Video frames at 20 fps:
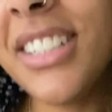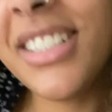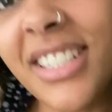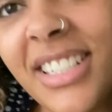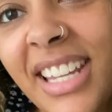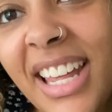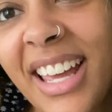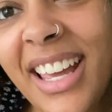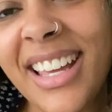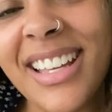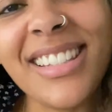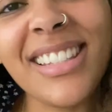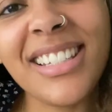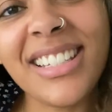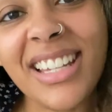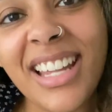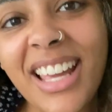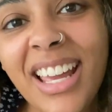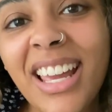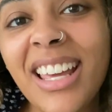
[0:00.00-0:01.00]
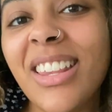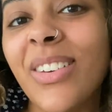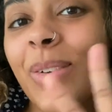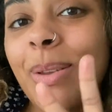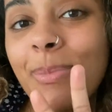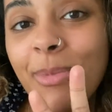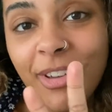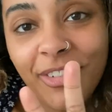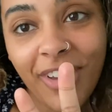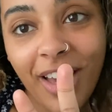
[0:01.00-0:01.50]
Today is the day that we
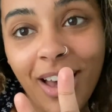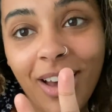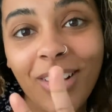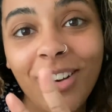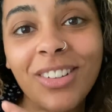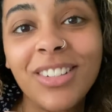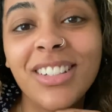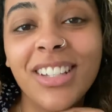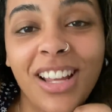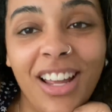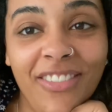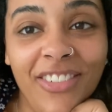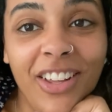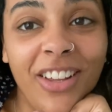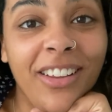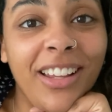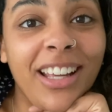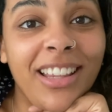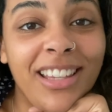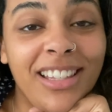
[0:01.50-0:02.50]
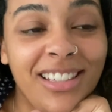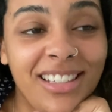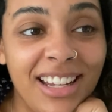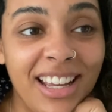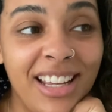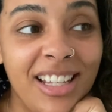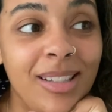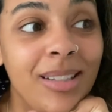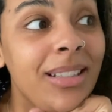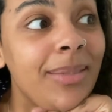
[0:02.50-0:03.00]
move house. I feel like this
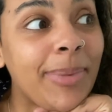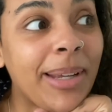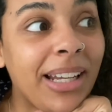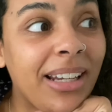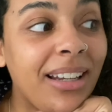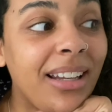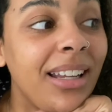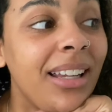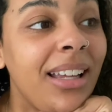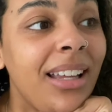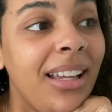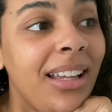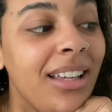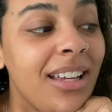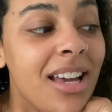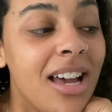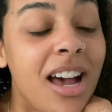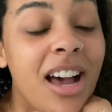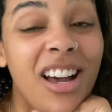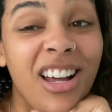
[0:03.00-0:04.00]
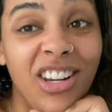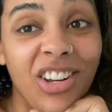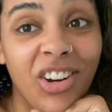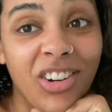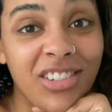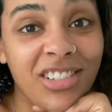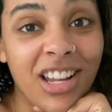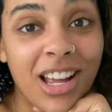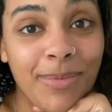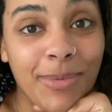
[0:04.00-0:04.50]
day has been a
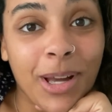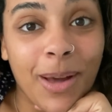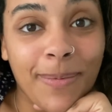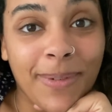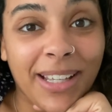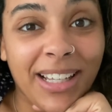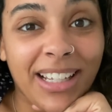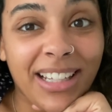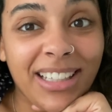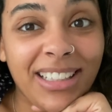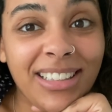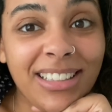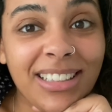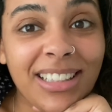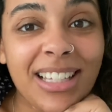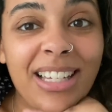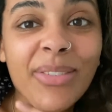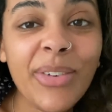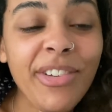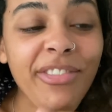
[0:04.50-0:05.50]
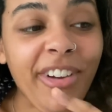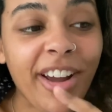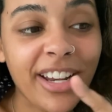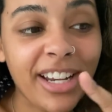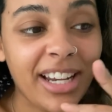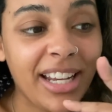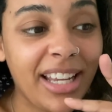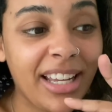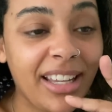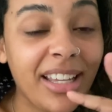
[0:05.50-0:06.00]
long time coming and we're
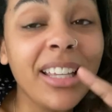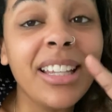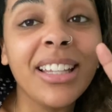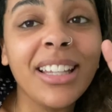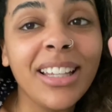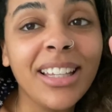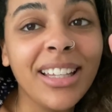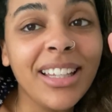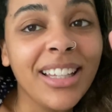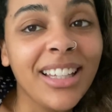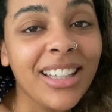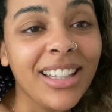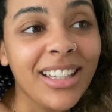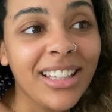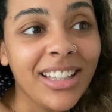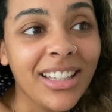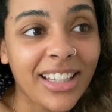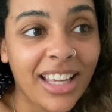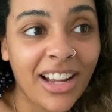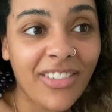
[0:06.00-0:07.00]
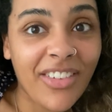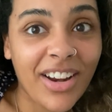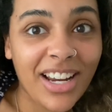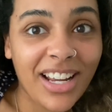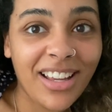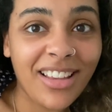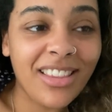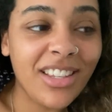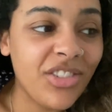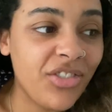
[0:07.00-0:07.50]
finally getting
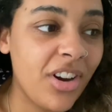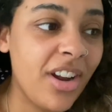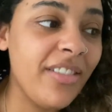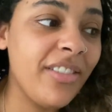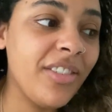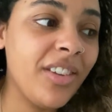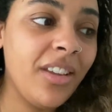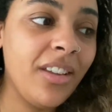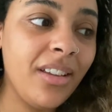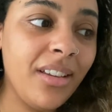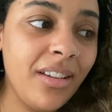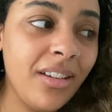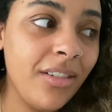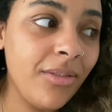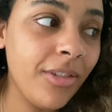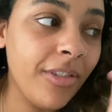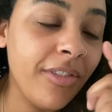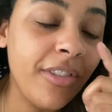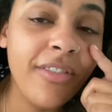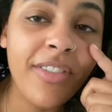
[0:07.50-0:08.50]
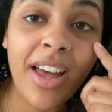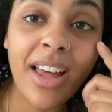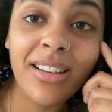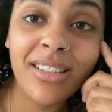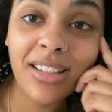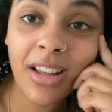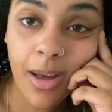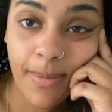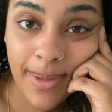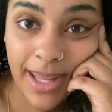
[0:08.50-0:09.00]
ready. The driver with the van's
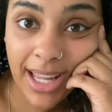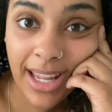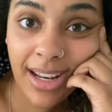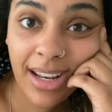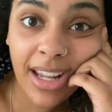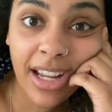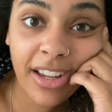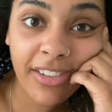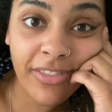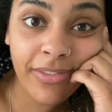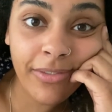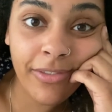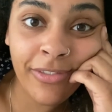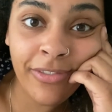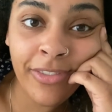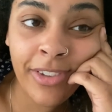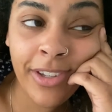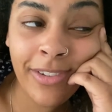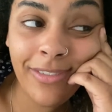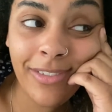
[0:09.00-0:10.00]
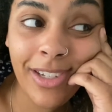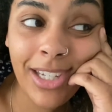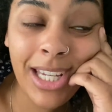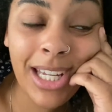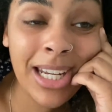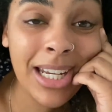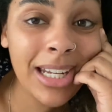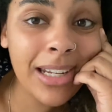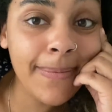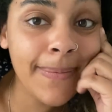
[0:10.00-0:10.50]
coming in like
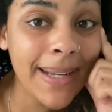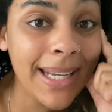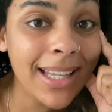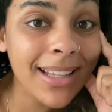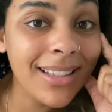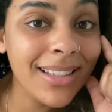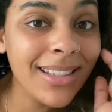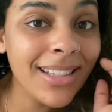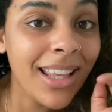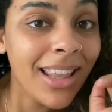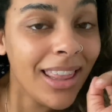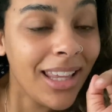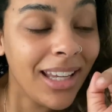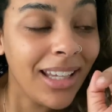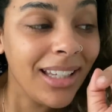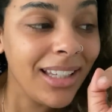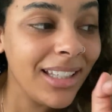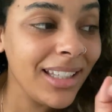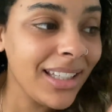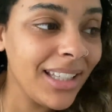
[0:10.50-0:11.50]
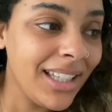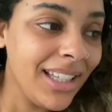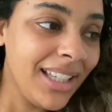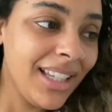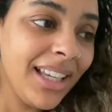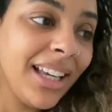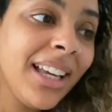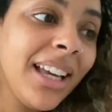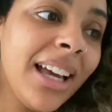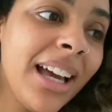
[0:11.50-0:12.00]
15 minutes, I think.
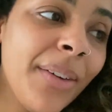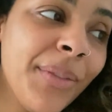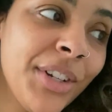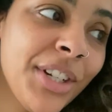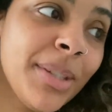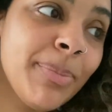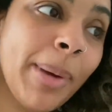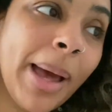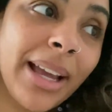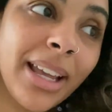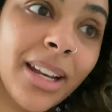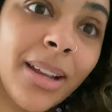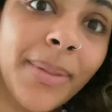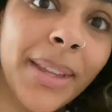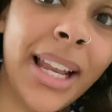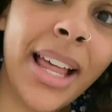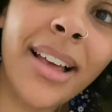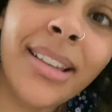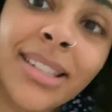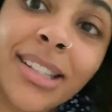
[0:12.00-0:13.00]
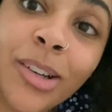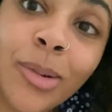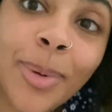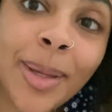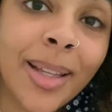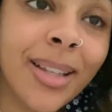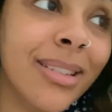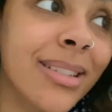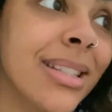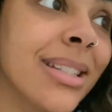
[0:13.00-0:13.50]
We're just packing up the last little
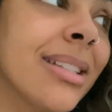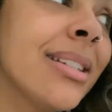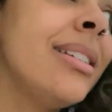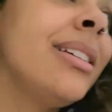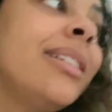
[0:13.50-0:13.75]
bits.